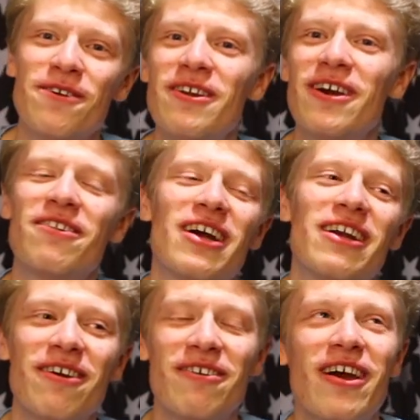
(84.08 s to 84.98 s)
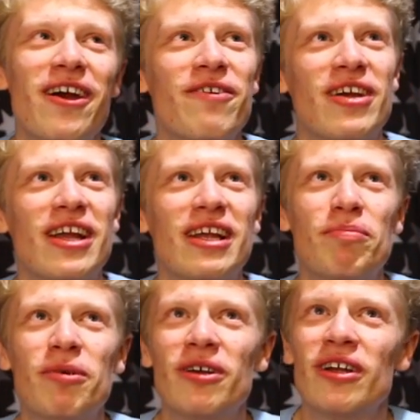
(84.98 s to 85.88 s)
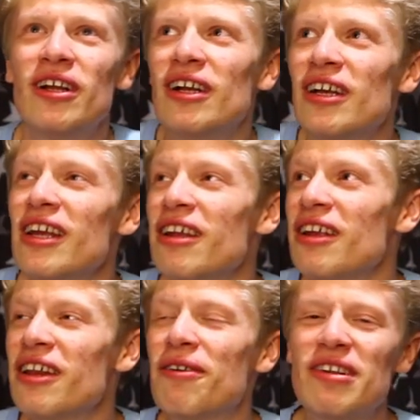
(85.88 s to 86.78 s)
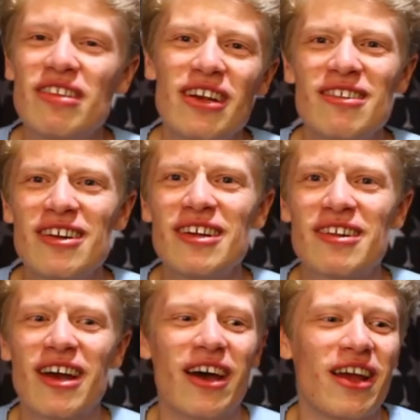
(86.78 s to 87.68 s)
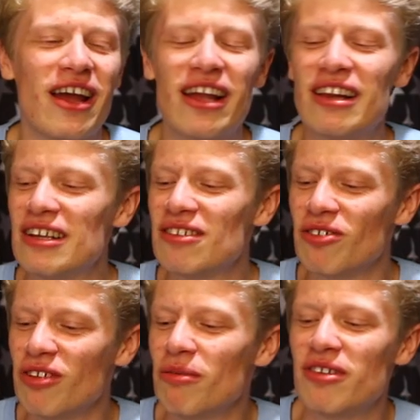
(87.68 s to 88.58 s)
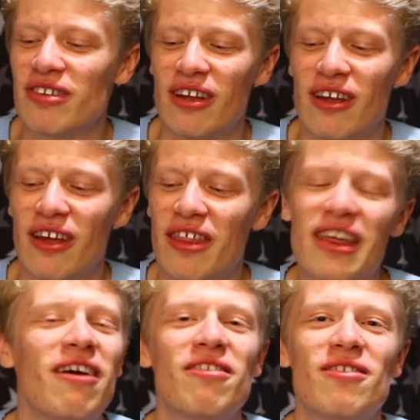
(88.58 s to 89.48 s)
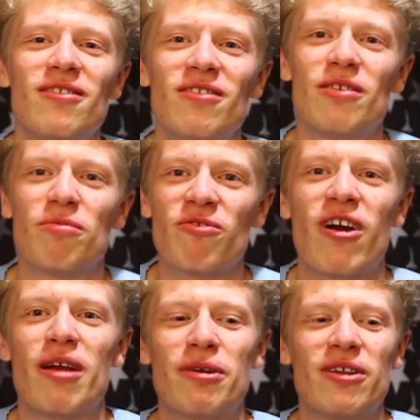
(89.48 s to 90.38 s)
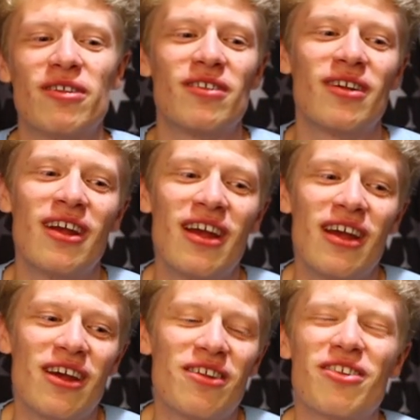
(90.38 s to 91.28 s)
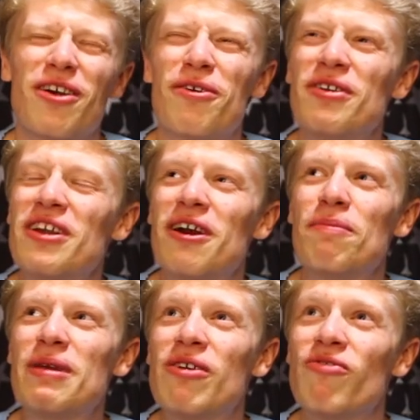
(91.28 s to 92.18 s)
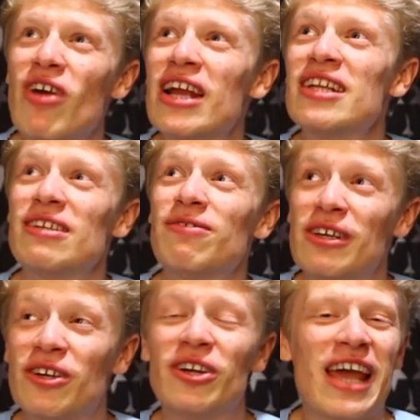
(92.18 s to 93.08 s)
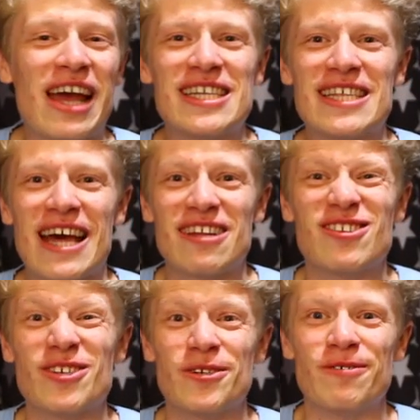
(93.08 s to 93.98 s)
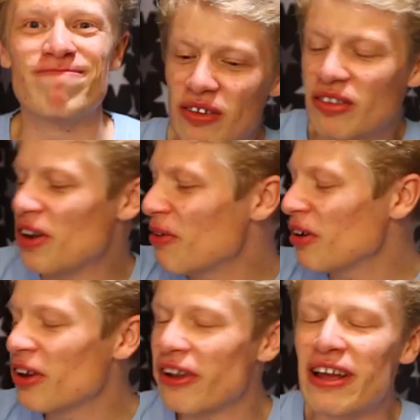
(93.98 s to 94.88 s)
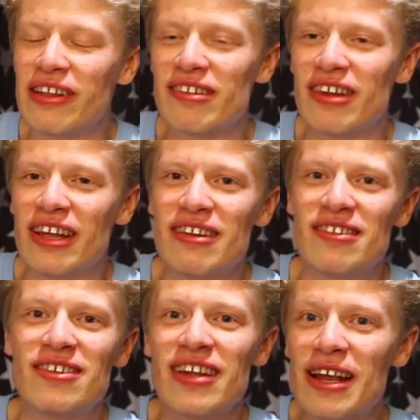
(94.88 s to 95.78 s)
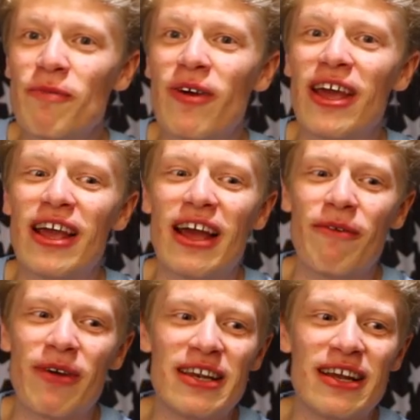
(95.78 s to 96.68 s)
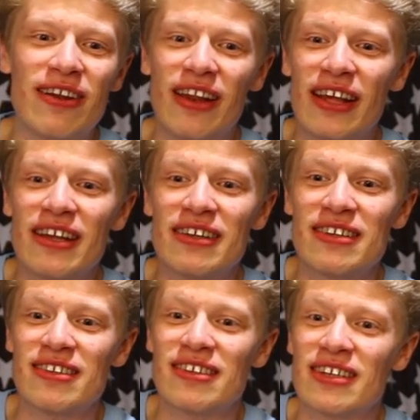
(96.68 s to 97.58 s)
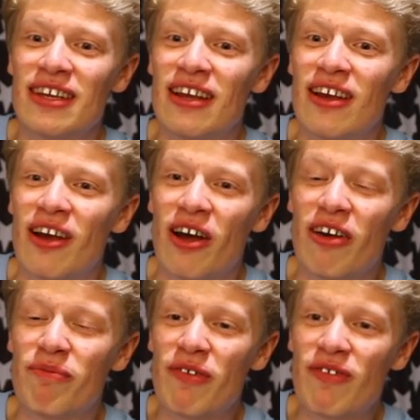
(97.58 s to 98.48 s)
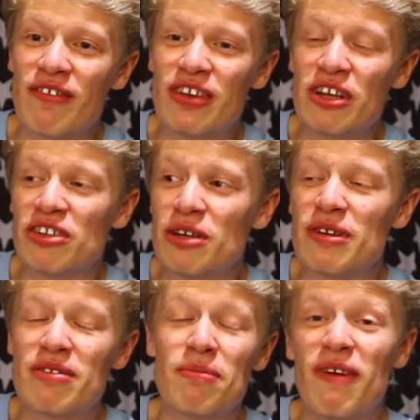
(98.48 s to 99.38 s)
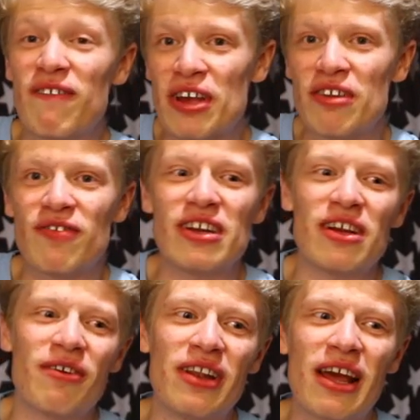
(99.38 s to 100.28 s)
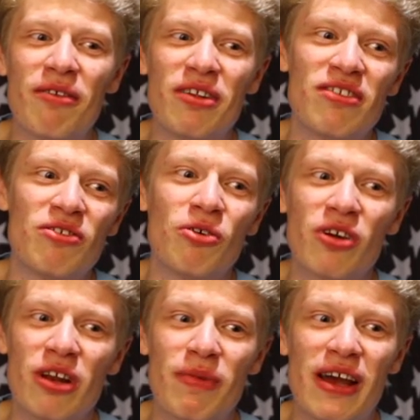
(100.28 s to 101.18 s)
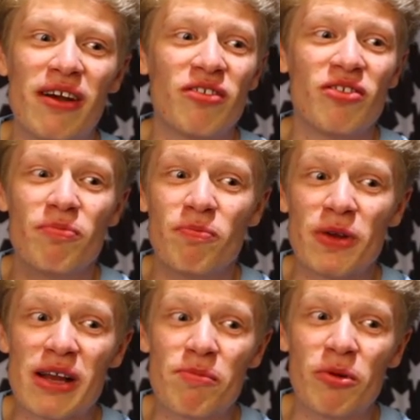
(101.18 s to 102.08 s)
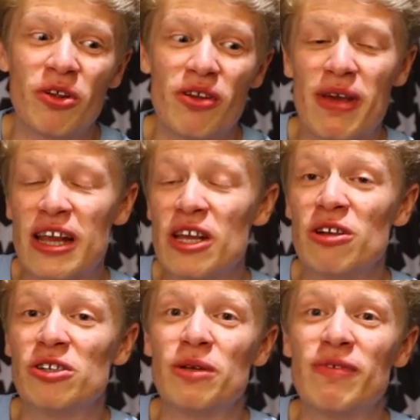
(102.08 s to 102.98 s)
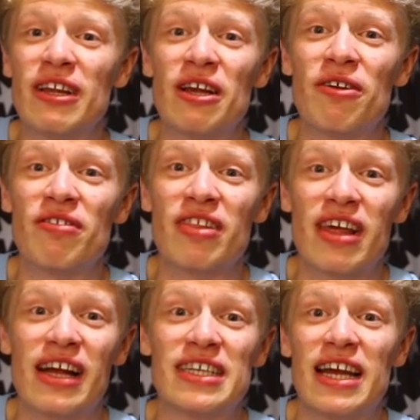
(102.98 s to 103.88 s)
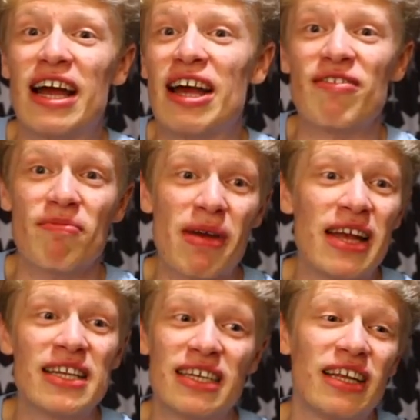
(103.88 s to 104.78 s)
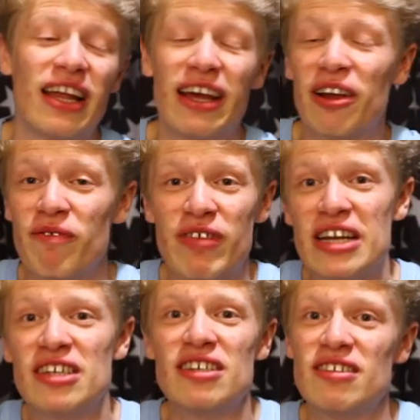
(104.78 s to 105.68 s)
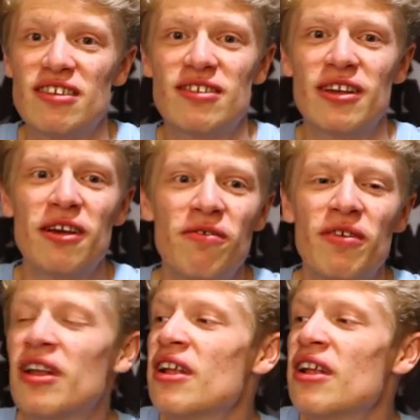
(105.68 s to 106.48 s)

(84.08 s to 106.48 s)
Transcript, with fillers: Who knows? I don't know, really. But, yeah, you know, he's, he's a nice guy, and he's almost at a thousand subscribers. So, you know, it'd be great if you could get to there soon. So now I'm going to go down this list the same way I went down the list of my favourite YouTubers in my first video and that was talking about some people who make YouTube videos that I've met at like conventions and stuff.